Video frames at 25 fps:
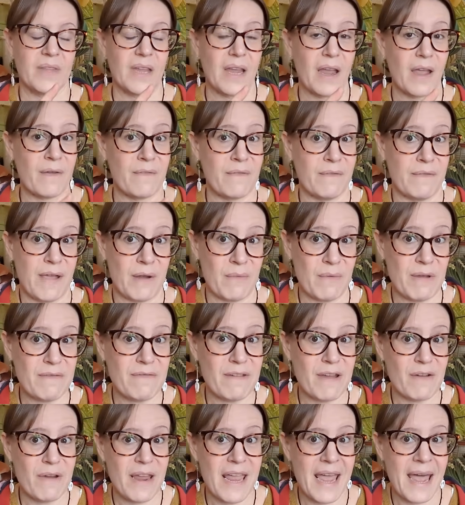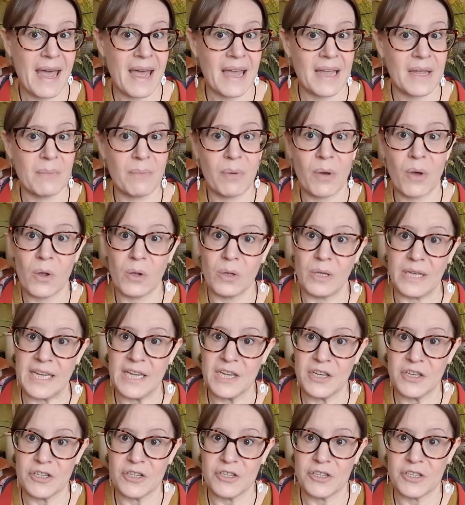a very, very high
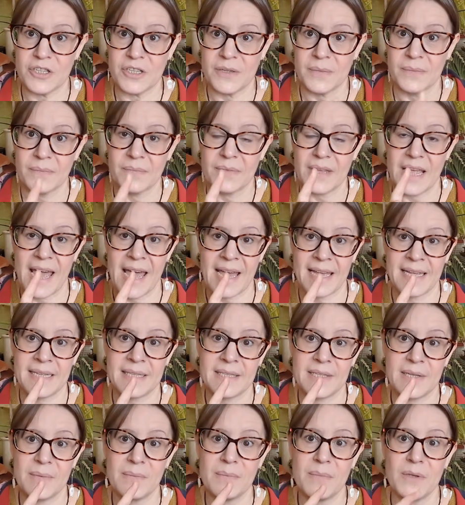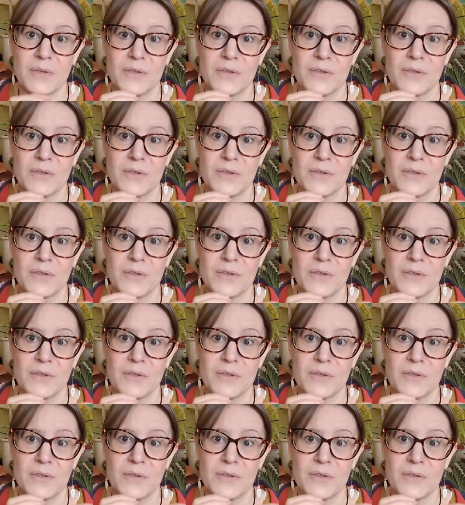polished item,